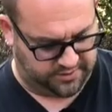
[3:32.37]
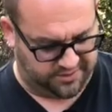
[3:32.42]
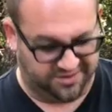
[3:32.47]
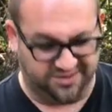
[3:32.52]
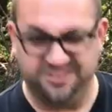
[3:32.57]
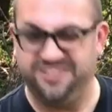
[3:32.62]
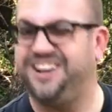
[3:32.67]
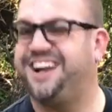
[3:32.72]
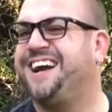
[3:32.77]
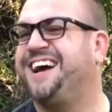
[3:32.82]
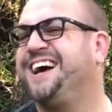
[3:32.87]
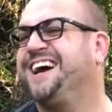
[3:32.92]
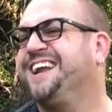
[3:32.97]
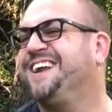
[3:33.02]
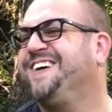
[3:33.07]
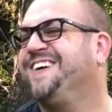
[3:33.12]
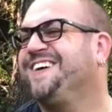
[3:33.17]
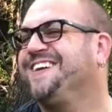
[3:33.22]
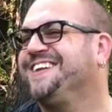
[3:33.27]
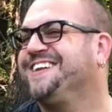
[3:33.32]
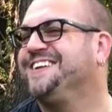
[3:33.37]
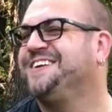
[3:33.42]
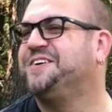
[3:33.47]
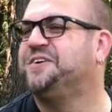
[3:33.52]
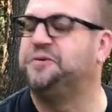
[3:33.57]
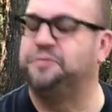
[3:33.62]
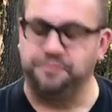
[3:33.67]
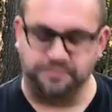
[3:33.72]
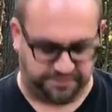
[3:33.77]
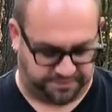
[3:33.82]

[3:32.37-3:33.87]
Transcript: So I kind of already know.